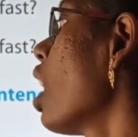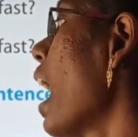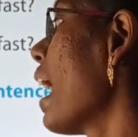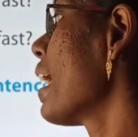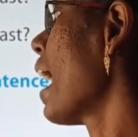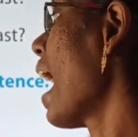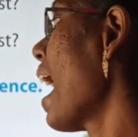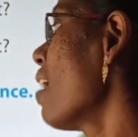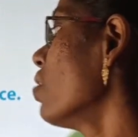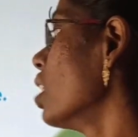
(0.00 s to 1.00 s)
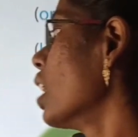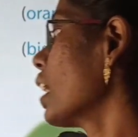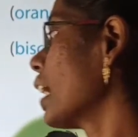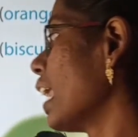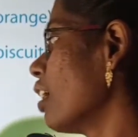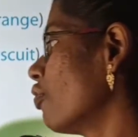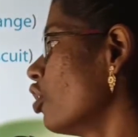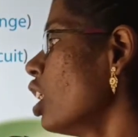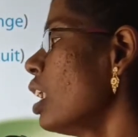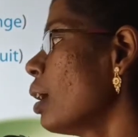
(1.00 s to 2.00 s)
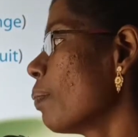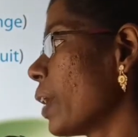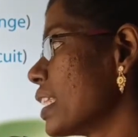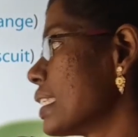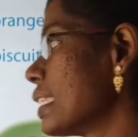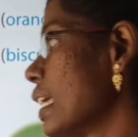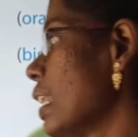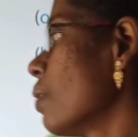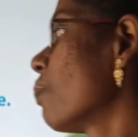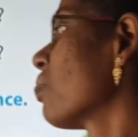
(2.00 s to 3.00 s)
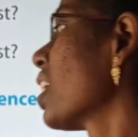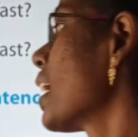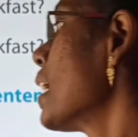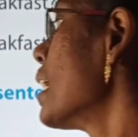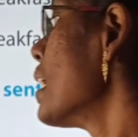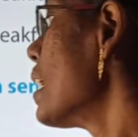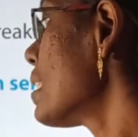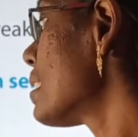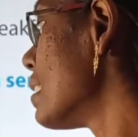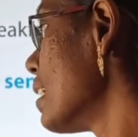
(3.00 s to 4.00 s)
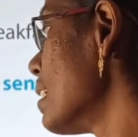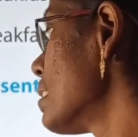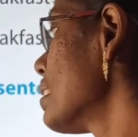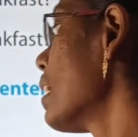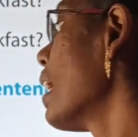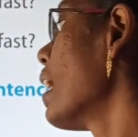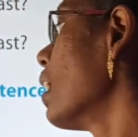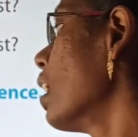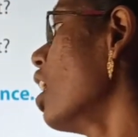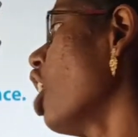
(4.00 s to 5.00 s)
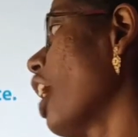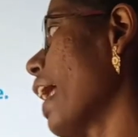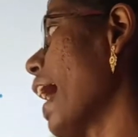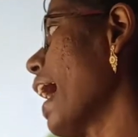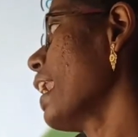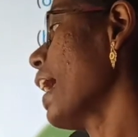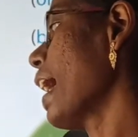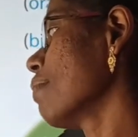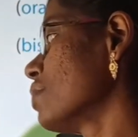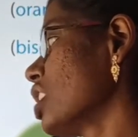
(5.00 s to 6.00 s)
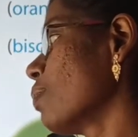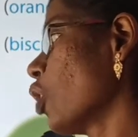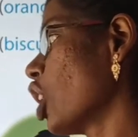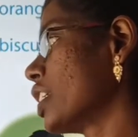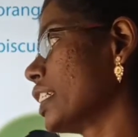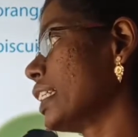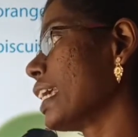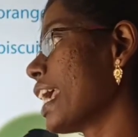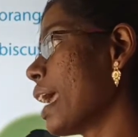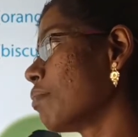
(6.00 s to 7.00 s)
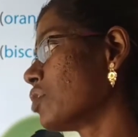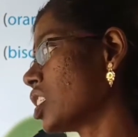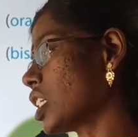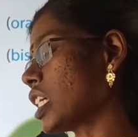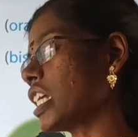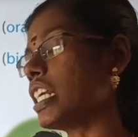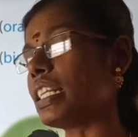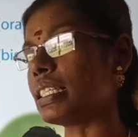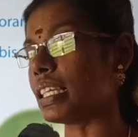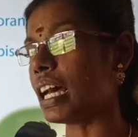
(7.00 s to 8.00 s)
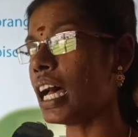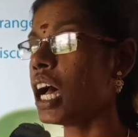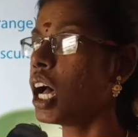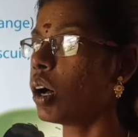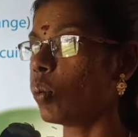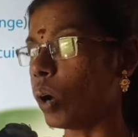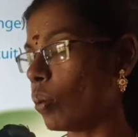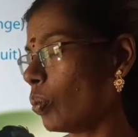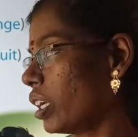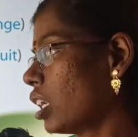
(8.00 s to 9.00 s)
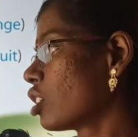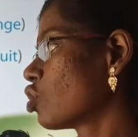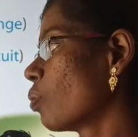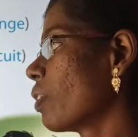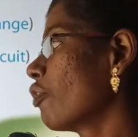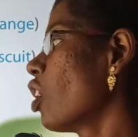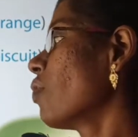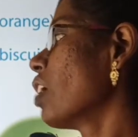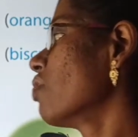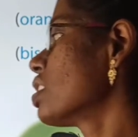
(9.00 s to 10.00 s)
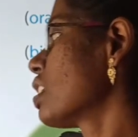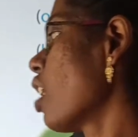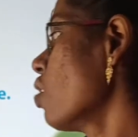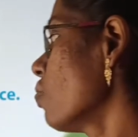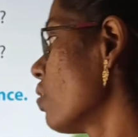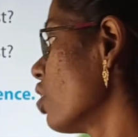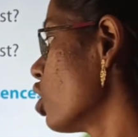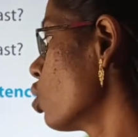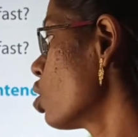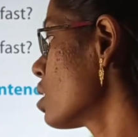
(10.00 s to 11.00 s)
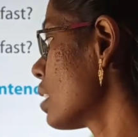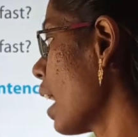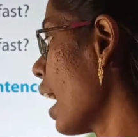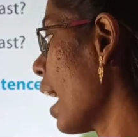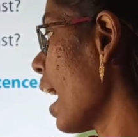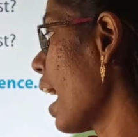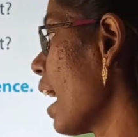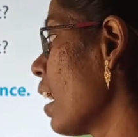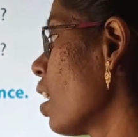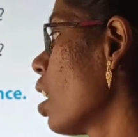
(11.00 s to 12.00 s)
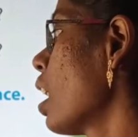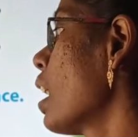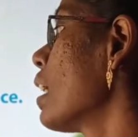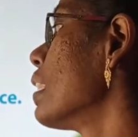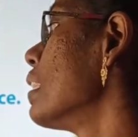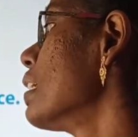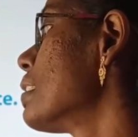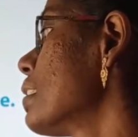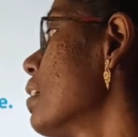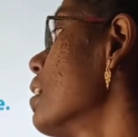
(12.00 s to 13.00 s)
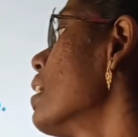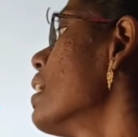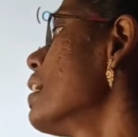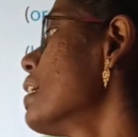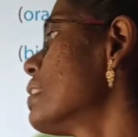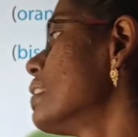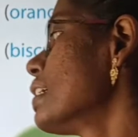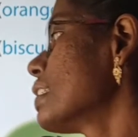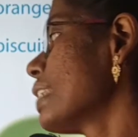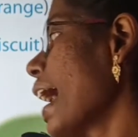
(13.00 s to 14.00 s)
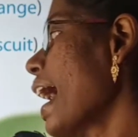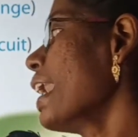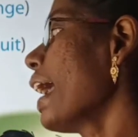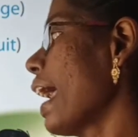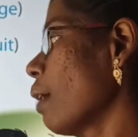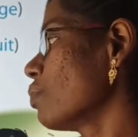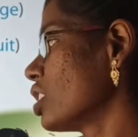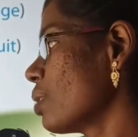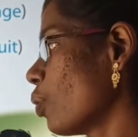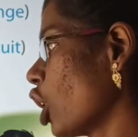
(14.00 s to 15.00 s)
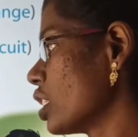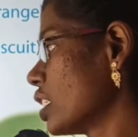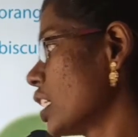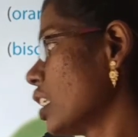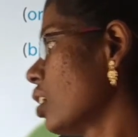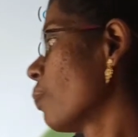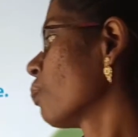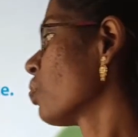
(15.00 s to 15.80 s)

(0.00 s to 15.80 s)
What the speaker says: I have a colorful pencil. Is this or an empty bottle? Empty. It is a vowel. So before vowel sound, we will use an. Is this an empty bottle?